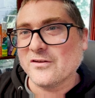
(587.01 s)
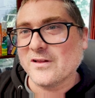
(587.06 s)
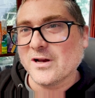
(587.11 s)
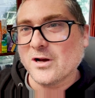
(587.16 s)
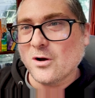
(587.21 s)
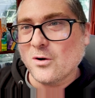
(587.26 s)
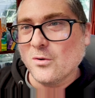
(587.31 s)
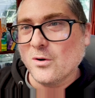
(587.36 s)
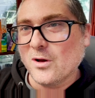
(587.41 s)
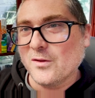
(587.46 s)
You're
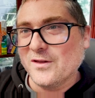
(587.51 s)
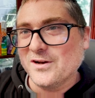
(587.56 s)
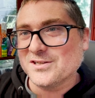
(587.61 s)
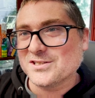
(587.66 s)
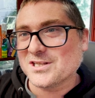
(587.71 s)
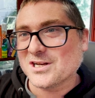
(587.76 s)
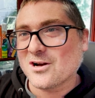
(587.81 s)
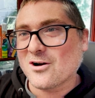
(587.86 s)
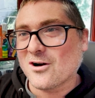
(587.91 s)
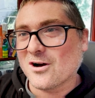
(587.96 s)
like, oh, well,
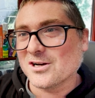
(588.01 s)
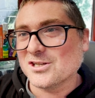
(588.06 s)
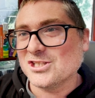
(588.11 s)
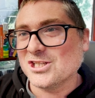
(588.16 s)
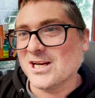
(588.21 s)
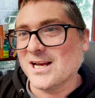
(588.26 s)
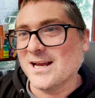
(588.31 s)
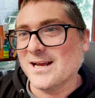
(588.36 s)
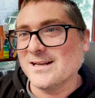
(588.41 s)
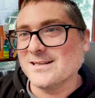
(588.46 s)
there's the car
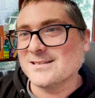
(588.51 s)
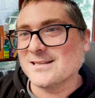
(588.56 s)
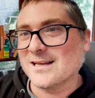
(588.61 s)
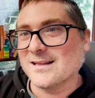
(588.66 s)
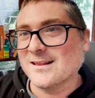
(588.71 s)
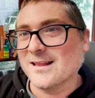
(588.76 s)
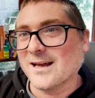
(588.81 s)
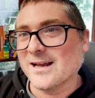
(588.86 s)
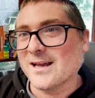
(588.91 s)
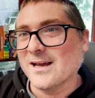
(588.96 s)
chase,
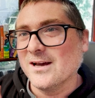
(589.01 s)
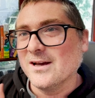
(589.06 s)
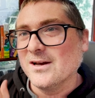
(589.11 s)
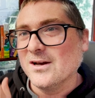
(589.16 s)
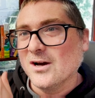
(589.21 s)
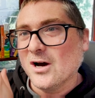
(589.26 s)
and like,